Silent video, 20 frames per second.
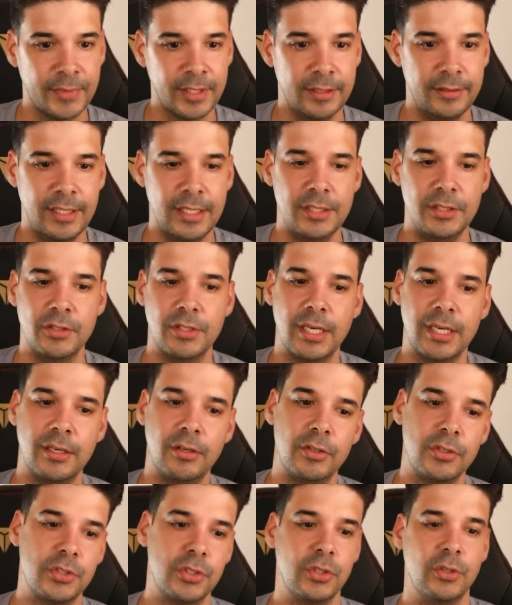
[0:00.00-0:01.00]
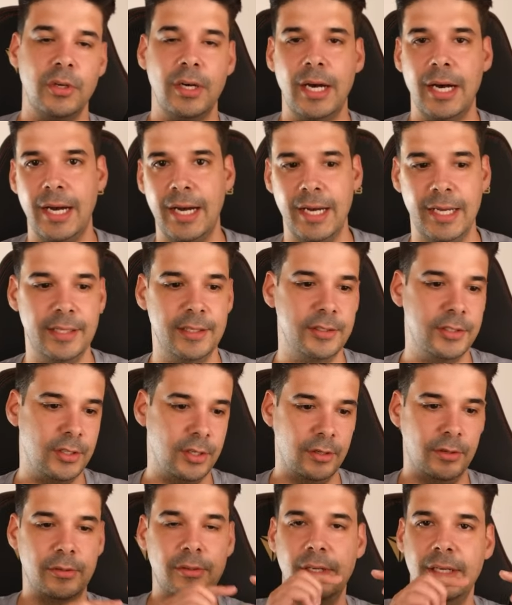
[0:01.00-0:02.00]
Then you can also add, you know,